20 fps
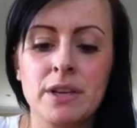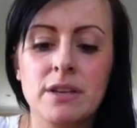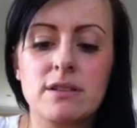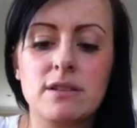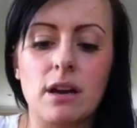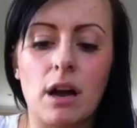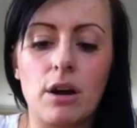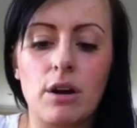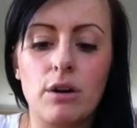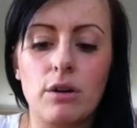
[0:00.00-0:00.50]

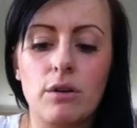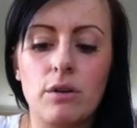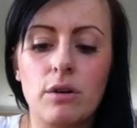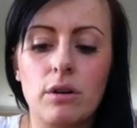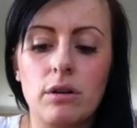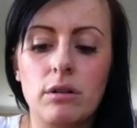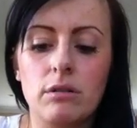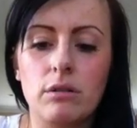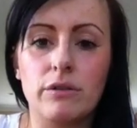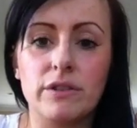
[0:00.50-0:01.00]

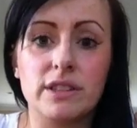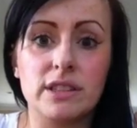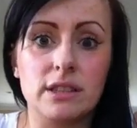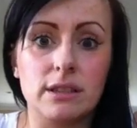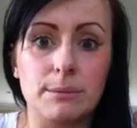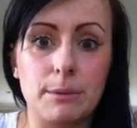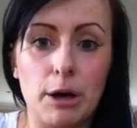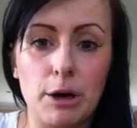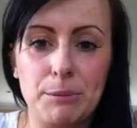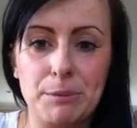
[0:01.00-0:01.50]
So
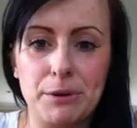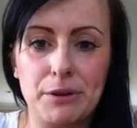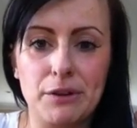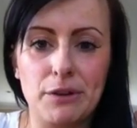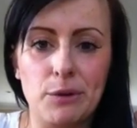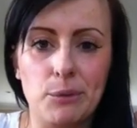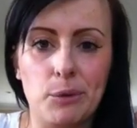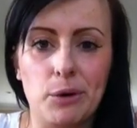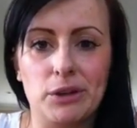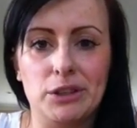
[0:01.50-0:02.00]
obviously, I'm hoping
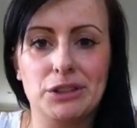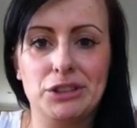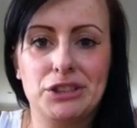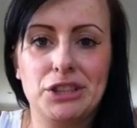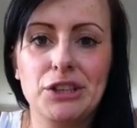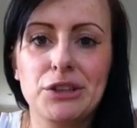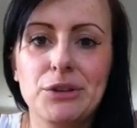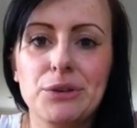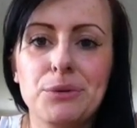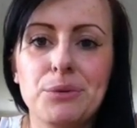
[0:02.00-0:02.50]
that the 1 and
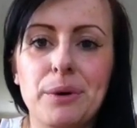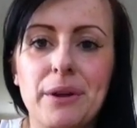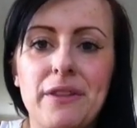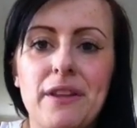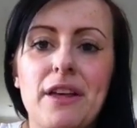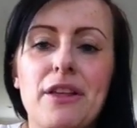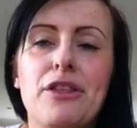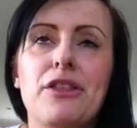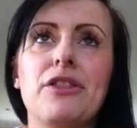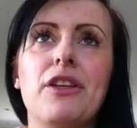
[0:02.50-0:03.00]
2,
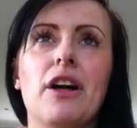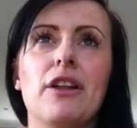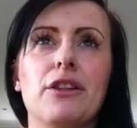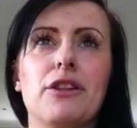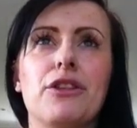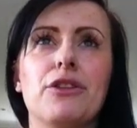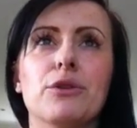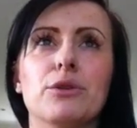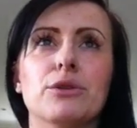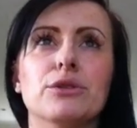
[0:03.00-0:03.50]
when they're
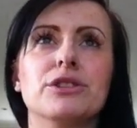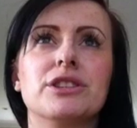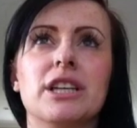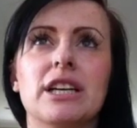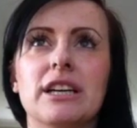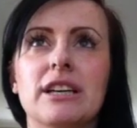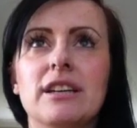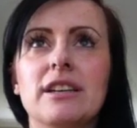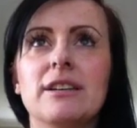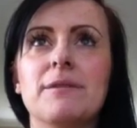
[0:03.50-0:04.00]
unthawed,
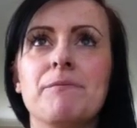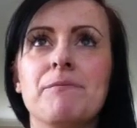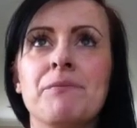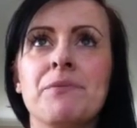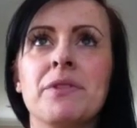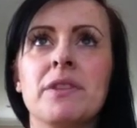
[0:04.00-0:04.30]
are